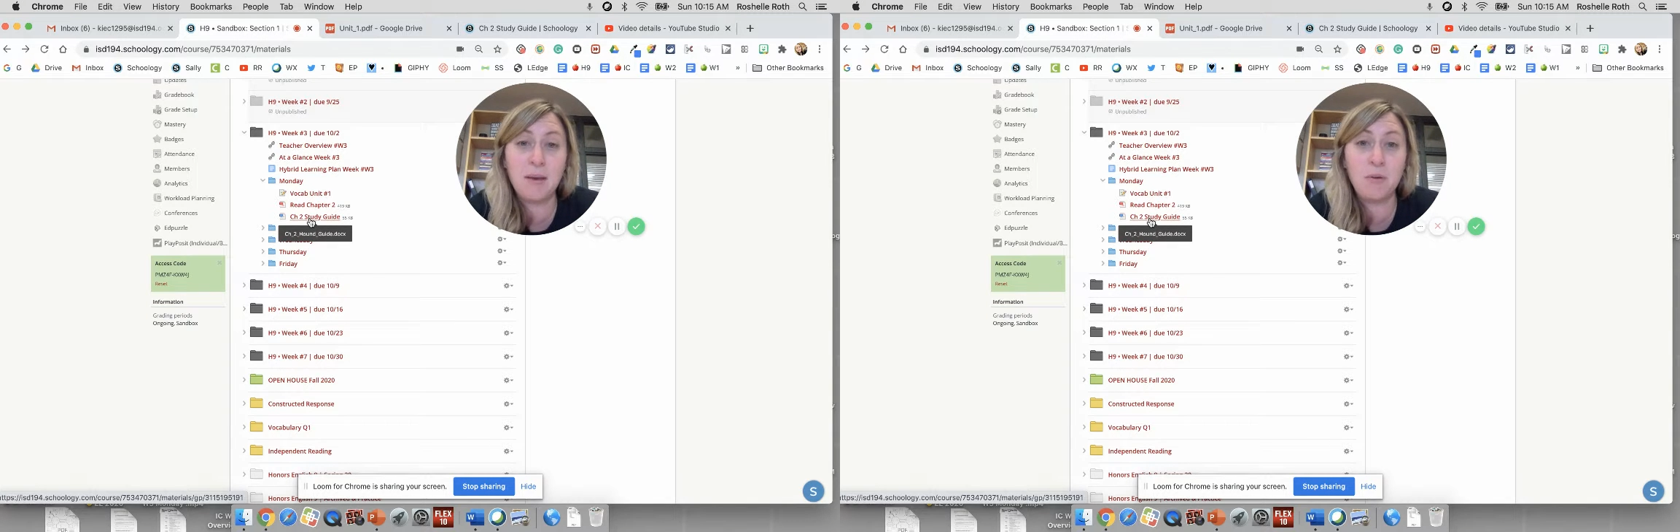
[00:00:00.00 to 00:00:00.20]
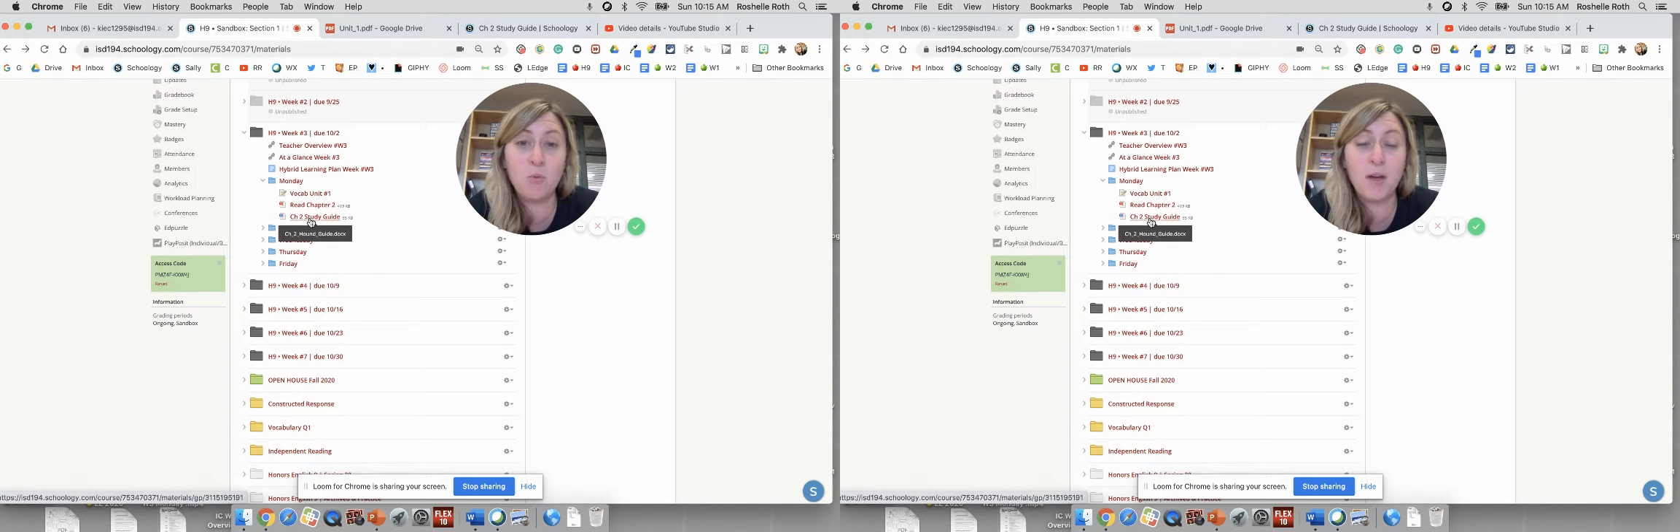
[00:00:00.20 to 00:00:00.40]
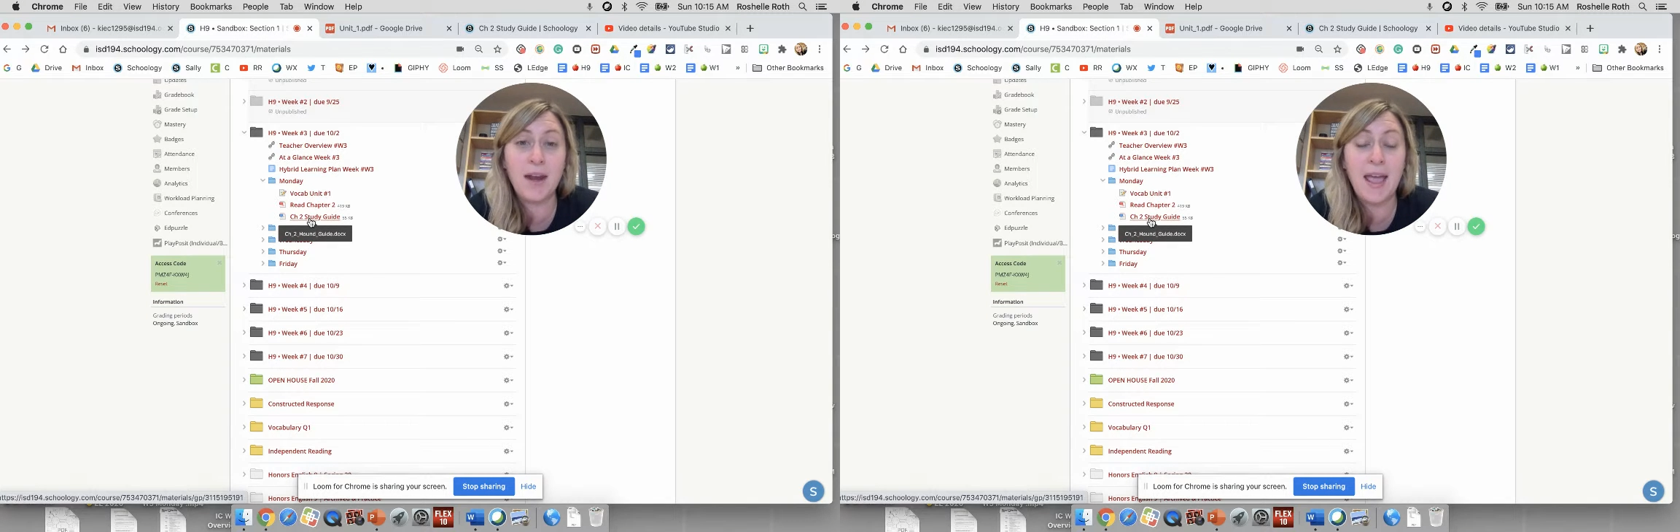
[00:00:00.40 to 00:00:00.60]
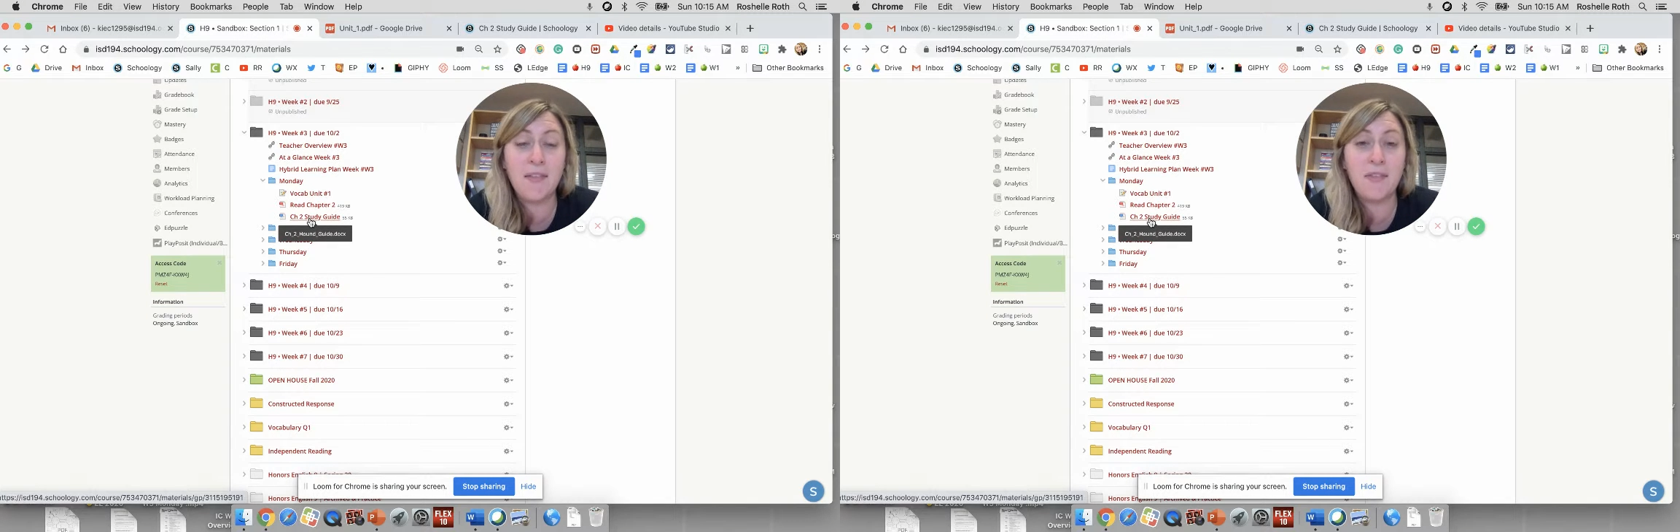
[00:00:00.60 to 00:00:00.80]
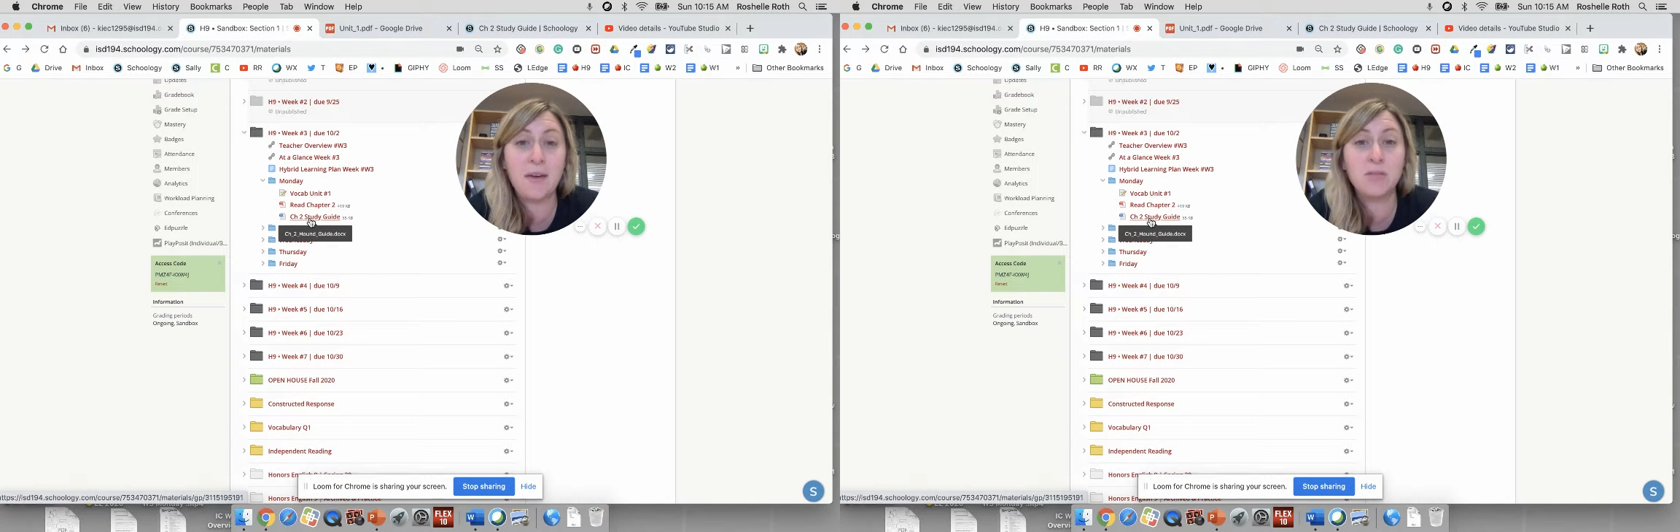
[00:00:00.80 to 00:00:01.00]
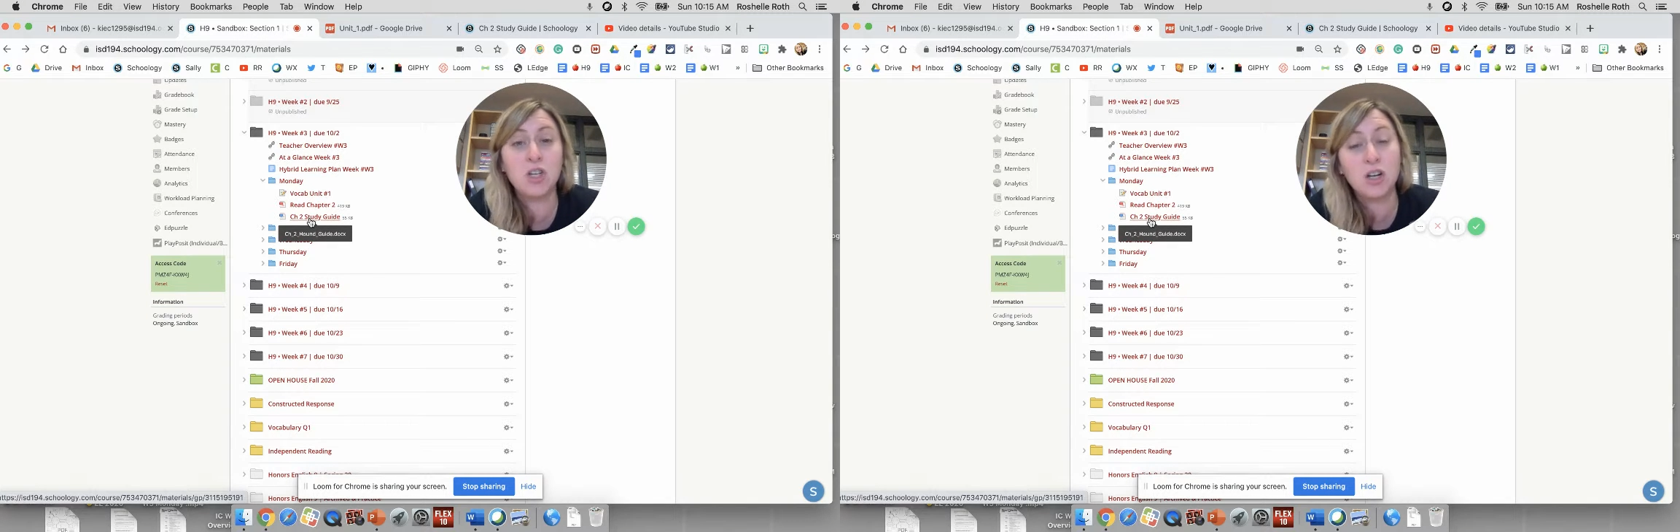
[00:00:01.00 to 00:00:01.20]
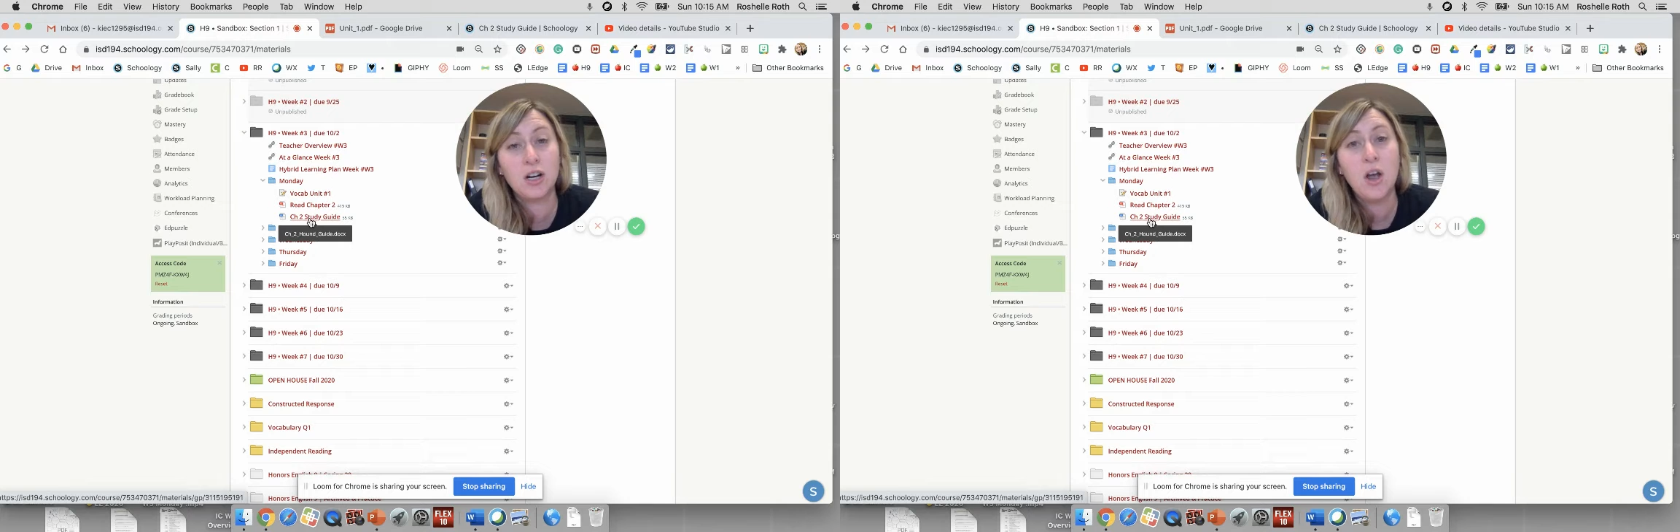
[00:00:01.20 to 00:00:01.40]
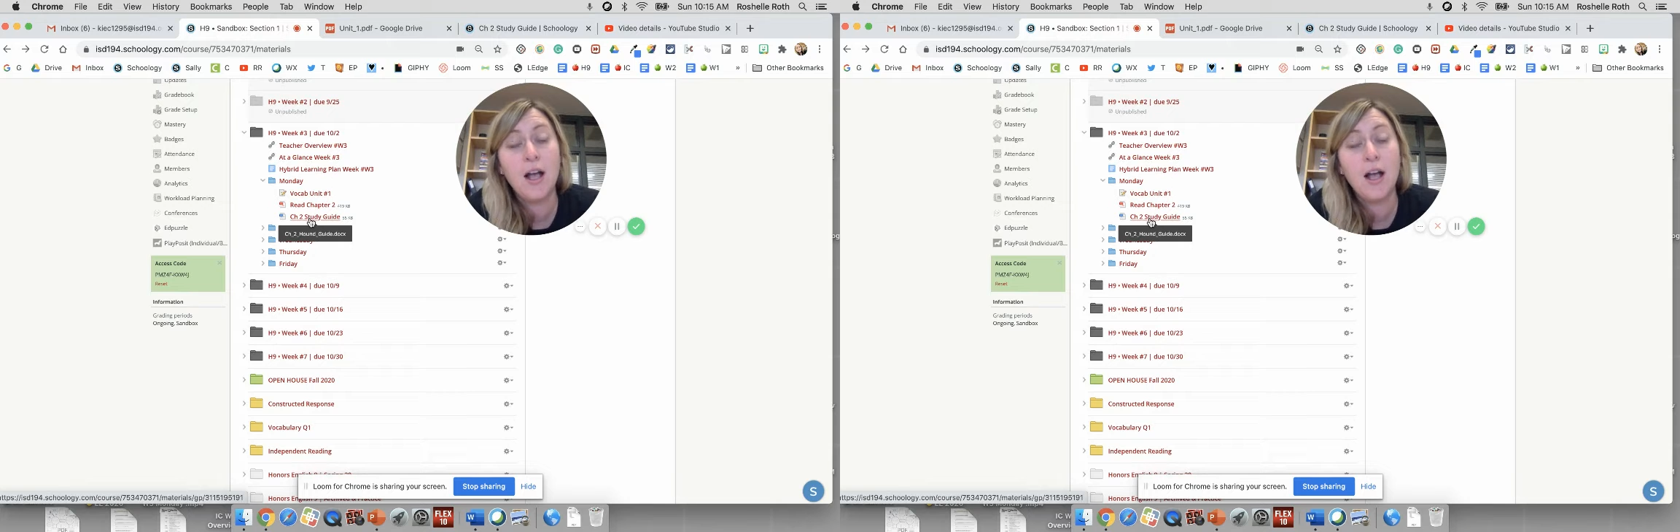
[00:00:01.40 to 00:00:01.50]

and maybe you want to add them to your